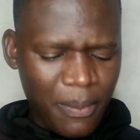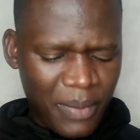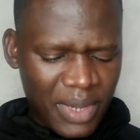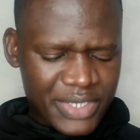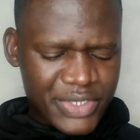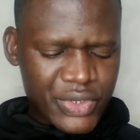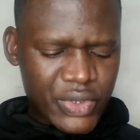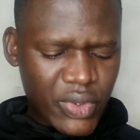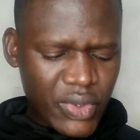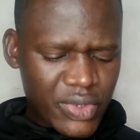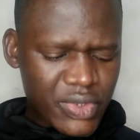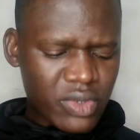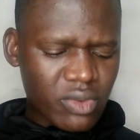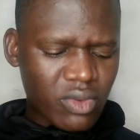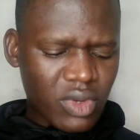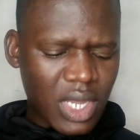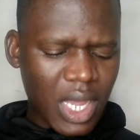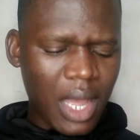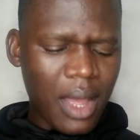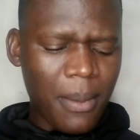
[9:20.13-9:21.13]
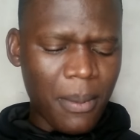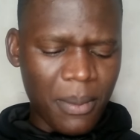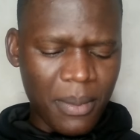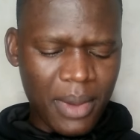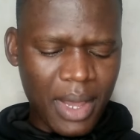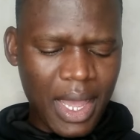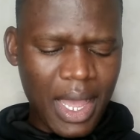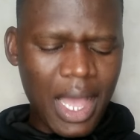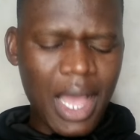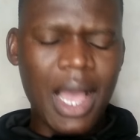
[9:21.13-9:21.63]
must also
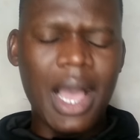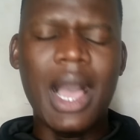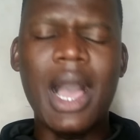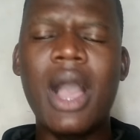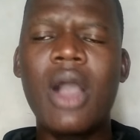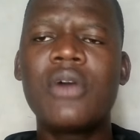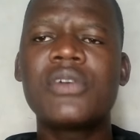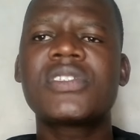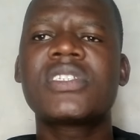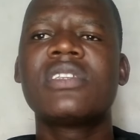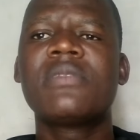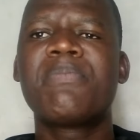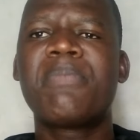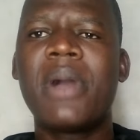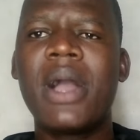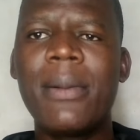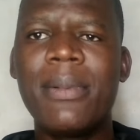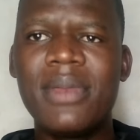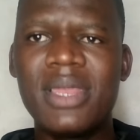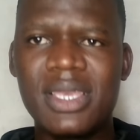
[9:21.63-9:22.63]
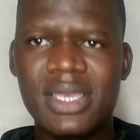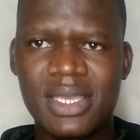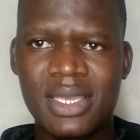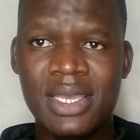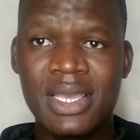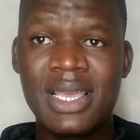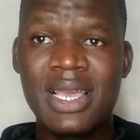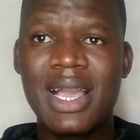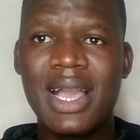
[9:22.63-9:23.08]
come out in public